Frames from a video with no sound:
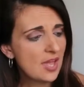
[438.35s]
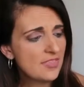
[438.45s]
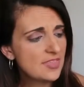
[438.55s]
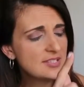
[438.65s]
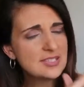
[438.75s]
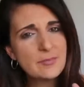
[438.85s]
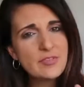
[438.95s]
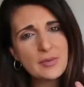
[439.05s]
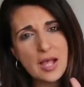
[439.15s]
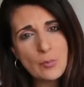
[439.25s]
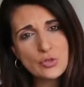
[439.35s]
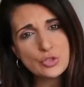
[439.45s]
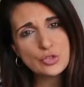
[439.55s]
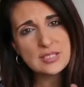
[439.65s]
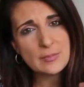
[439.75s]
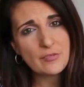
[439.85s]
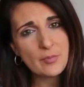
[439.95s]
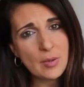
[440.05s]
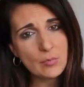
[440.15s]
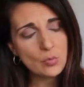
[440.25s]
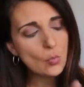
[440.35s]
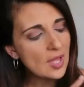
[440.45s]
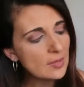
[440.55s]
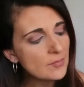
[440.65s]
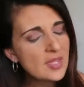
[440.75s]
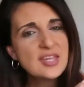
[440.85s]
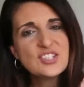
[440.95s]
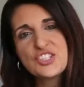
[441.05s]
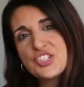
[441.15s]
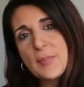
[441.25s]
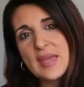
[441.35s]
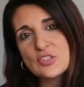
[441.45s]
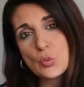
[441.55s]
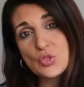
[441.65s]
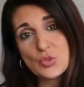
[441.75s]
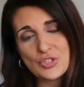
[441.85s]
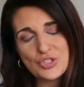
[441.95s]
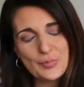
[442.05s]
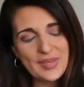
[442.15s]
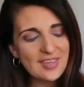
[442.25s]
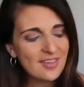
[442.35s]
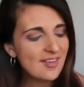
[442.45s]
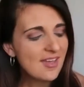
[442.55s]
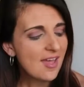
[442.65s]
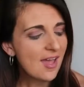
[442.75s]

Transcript: I think some of them come with two, some of them come with one. Just depends on which one you pick.